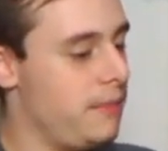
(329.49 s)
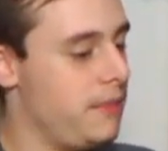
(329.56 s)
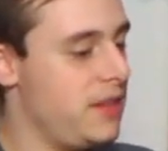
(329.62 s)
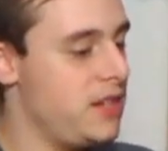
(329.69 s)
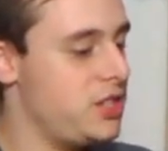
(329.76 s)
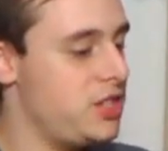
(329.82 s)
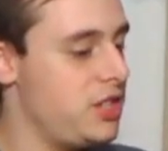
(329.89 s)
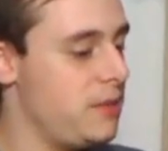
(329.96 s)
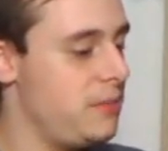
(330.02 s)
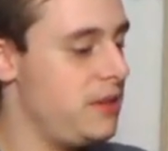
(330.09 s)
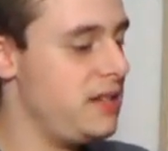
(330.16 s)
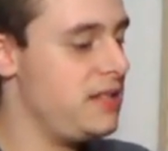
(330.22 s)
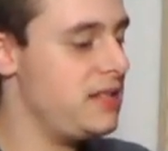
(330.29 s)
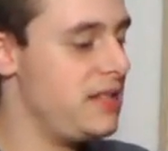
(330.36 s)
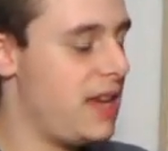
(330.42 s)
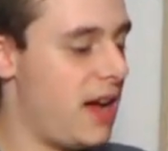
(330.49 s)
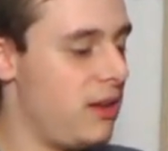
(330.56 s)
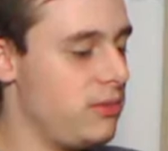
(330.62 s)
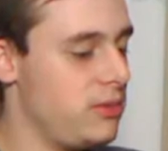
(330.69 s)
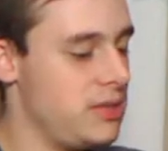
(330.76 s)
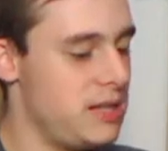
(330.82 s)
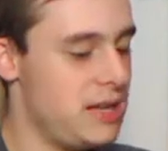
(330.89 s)
This ship is
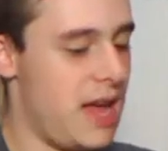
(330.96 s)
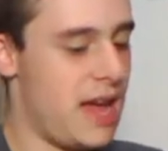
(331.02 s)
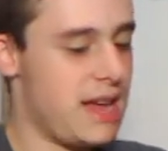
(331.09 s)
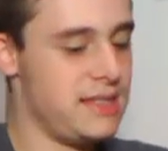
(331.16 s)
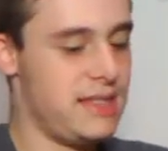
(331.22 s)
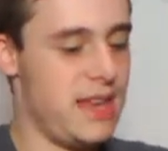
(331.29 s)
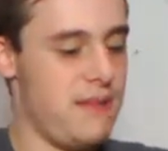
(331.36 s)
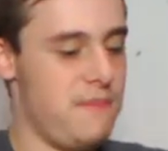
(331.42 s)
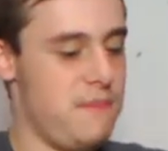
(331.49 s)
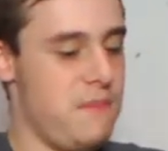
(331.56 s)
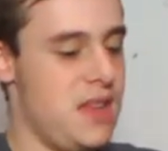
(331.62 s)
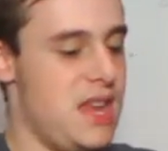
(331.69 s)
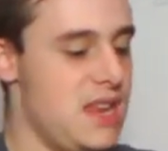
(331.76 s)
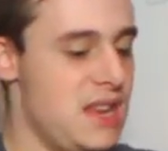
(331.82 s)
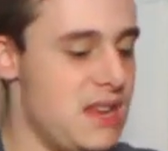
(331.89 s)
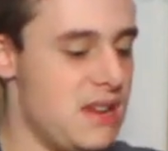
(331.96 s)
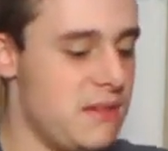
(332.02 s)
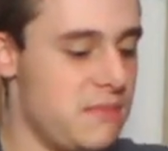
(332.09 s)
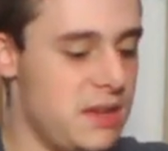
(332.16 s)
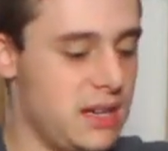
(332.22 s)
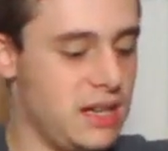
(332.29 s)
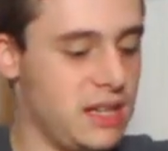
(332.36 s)
counted as a
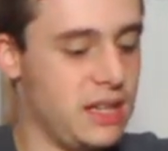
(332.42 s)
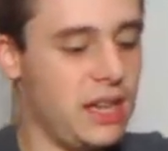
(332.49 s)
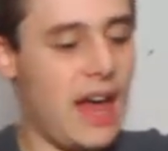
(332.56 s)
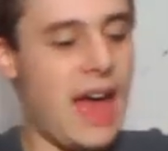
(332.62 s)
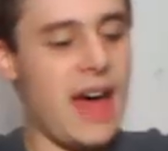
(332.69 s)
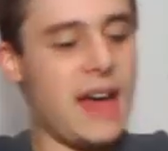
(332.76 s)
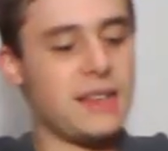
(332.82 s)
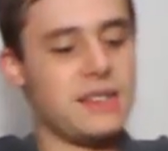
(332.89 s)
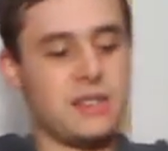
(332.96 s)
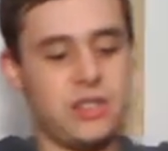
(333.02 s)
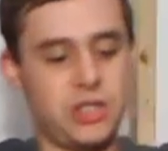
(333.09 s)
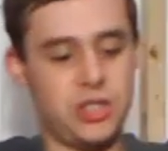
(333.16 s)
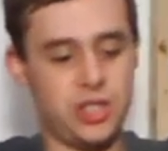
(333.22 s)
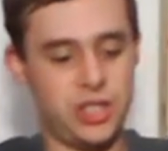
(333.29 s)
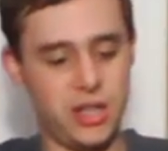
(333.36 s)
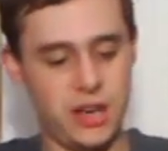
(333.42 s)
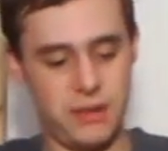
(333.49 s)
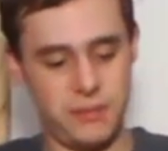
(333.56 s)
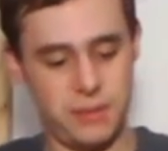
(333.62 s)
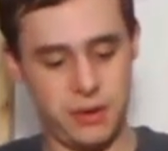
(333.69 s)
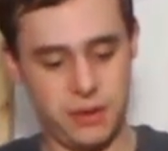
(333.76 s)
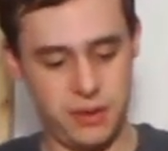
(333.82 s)
medium class ship,
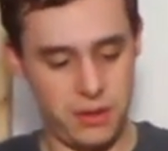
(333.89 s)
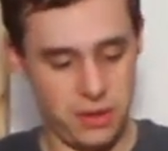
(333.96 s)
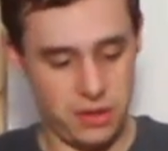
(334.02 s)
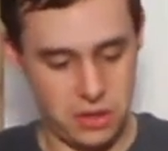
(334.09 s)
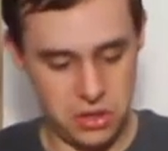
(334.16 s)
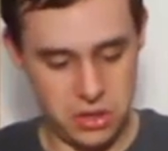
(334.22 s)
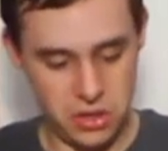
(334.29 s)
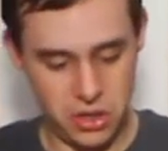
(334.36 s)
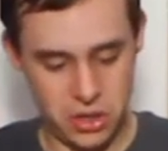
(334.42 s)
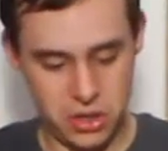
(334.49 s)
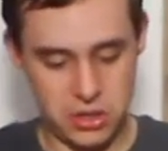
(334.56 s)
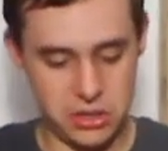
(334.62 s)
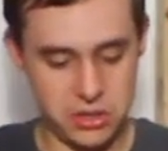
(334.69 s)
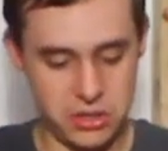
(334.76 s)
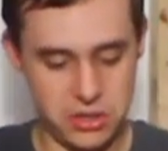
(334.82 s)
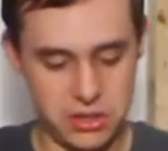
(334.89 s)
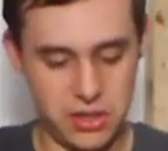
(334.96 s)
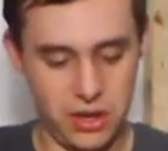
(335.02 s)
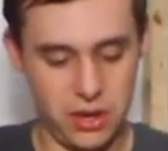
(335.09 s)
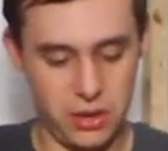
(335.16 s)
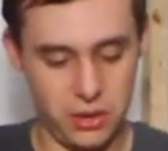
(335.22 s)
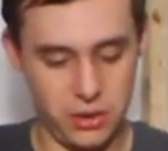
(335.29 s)

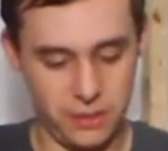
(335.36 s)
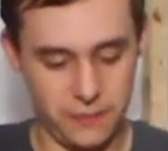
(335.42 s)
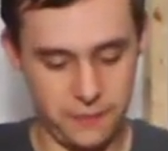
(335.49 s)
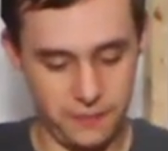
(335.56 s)
so